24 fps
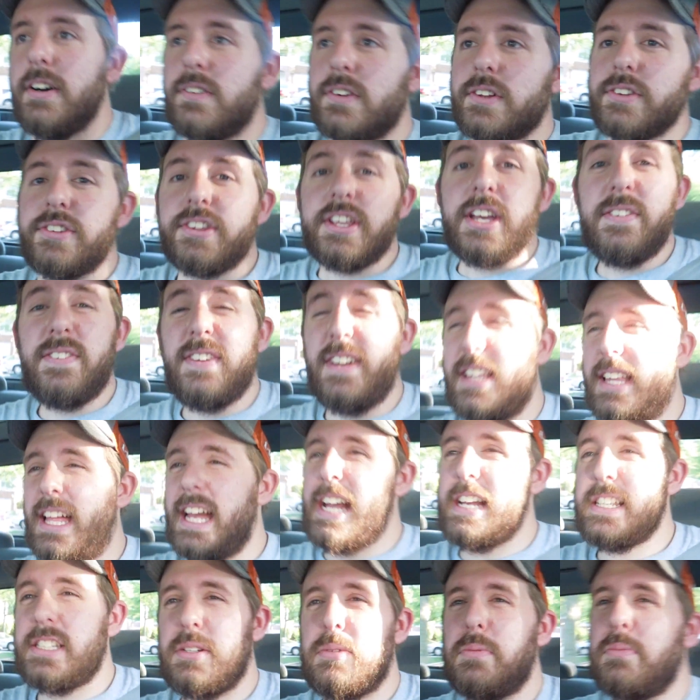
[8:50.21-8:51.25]
We'll see if it
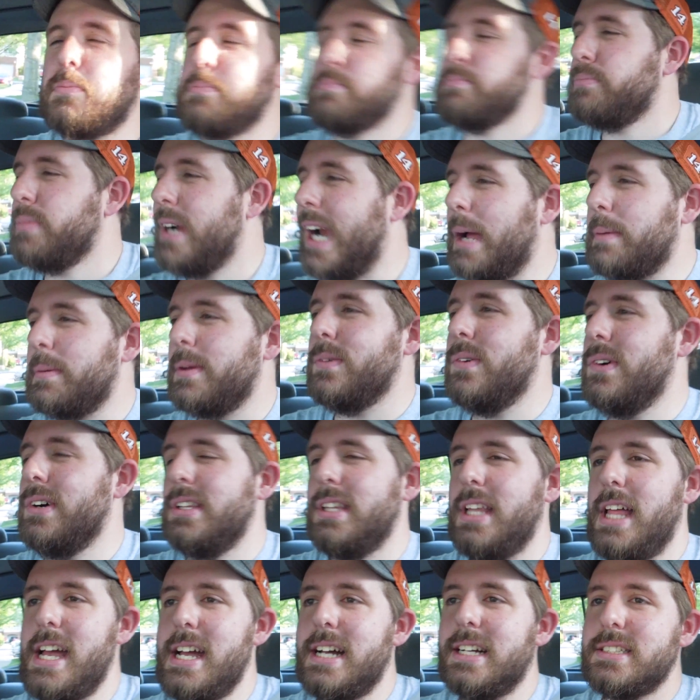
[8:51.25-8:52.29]
lasts. It probably
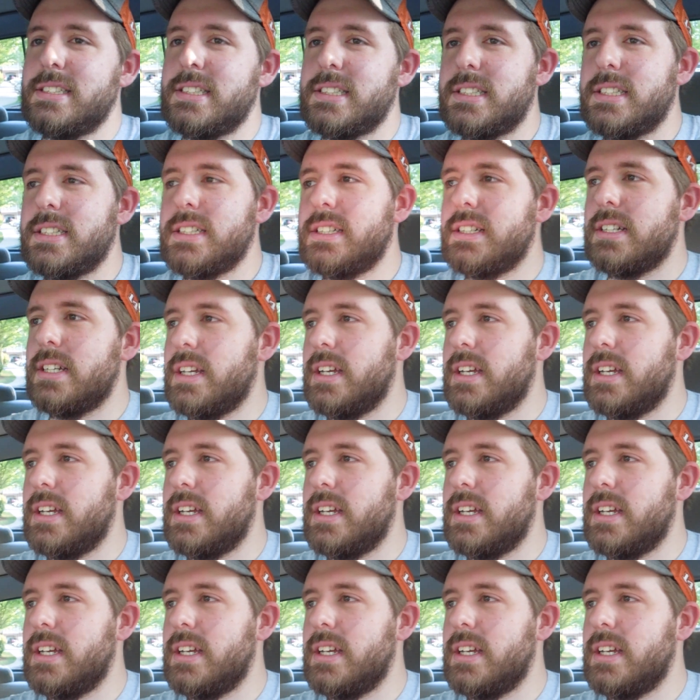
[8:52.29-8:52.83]
won't last.